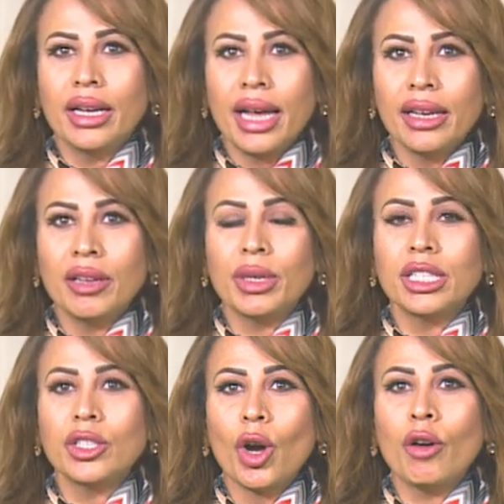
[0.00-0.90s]

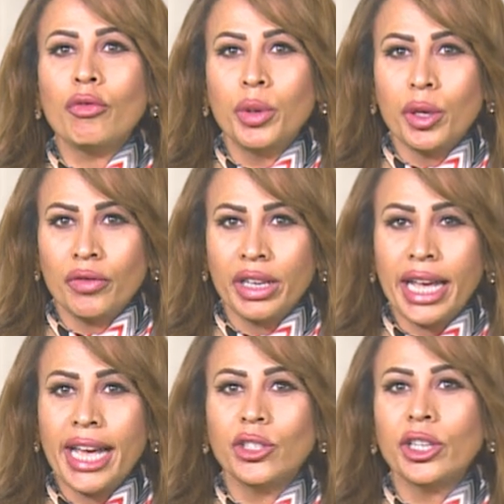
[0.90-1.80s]
element of
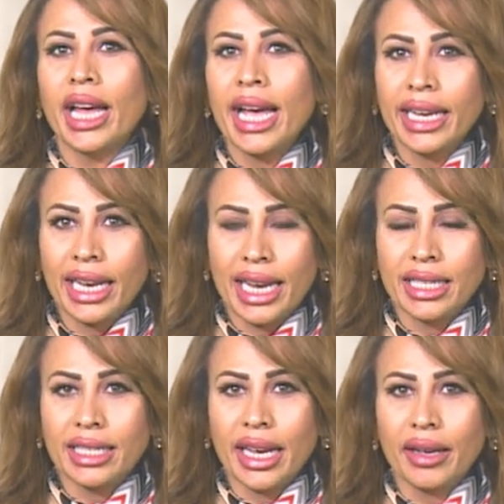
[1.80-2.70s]
purification and
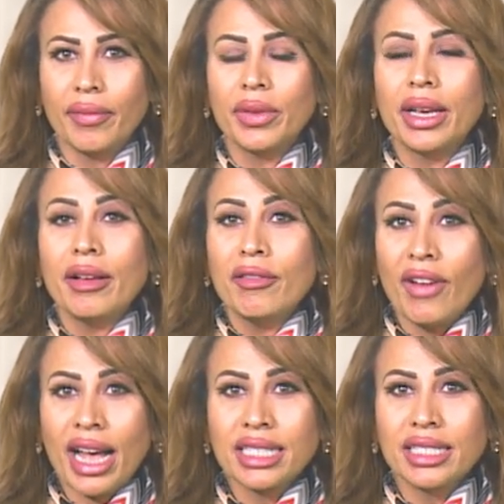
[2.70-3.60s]
cleansing.
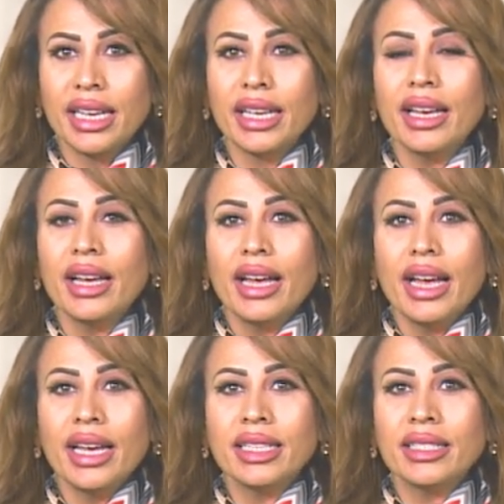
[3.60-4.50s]
Fasting
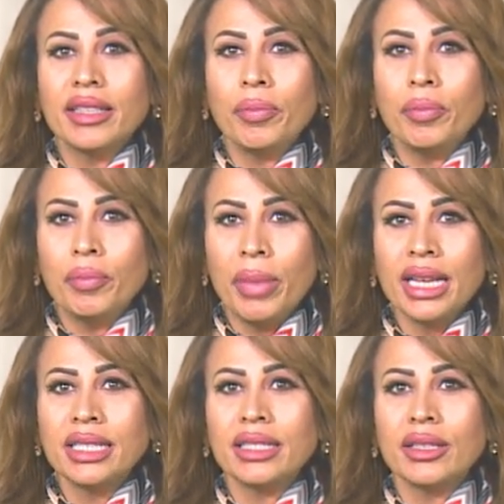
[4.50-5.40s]
is the
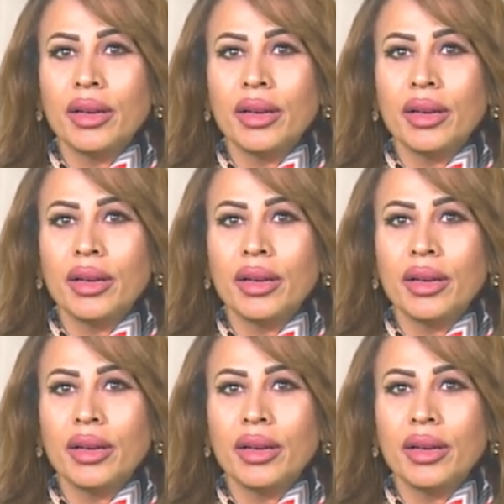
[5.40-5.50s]
best